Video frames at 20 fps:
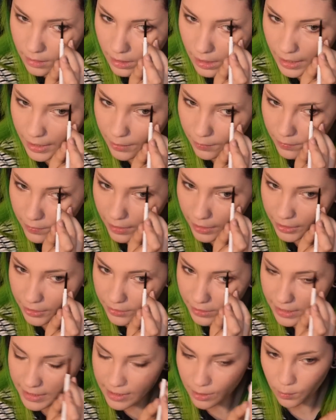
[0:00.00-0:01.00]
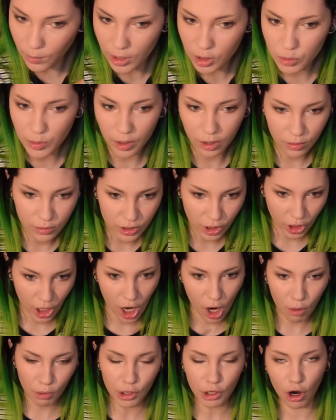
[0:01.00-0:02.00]
I know a lot of you guys that watch me are always like,
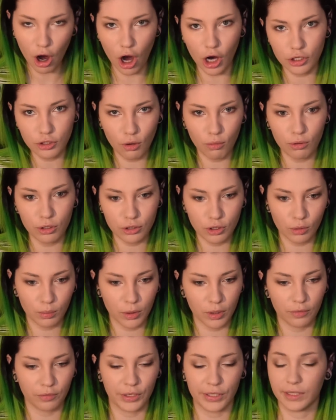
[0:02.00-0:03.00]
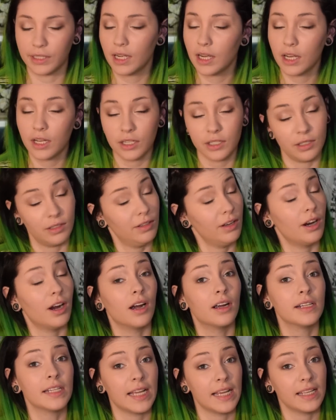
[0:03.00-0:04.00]
how are your eyes always so perfect? There
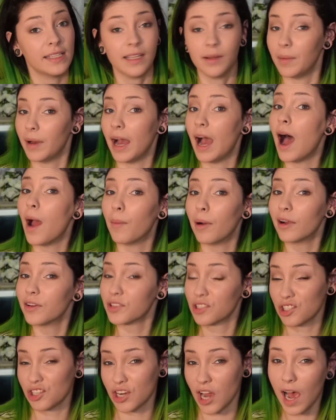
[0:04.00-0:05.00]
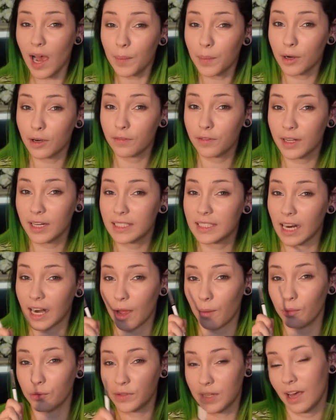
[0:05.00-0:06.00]
are days that my eyebrows are not perfect, and I
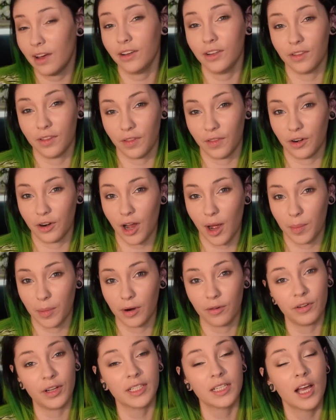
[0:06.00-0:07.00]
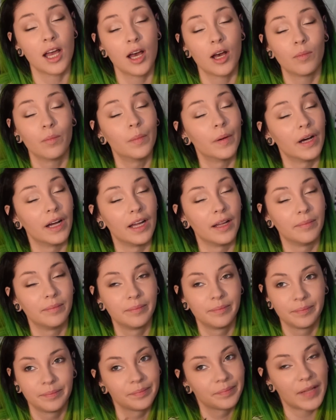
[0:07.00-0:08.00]
will tell you that they're not perfect, but
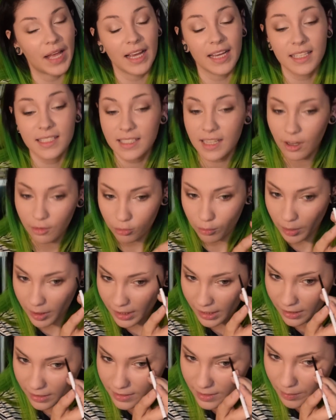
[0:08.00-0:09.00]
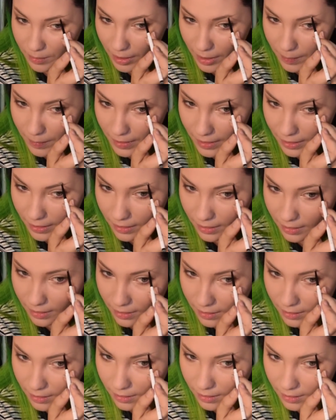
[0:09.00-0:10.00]
I guess to everybody else it might be.
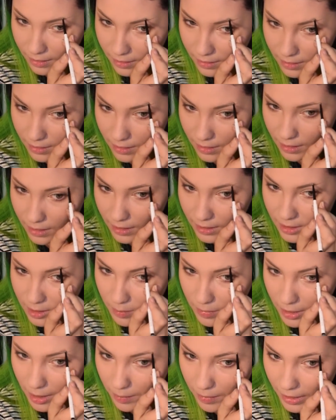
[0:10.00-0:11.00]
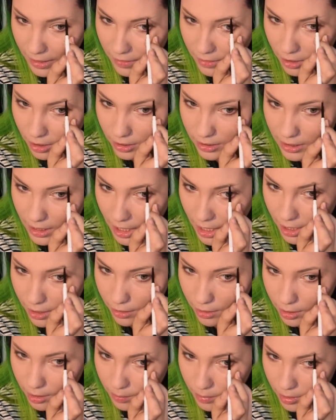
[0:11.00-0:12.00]
To me, I'm like, they're
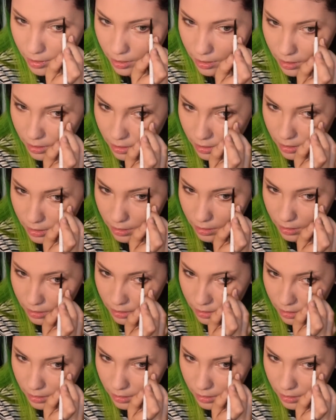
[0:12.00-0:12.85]
terrible.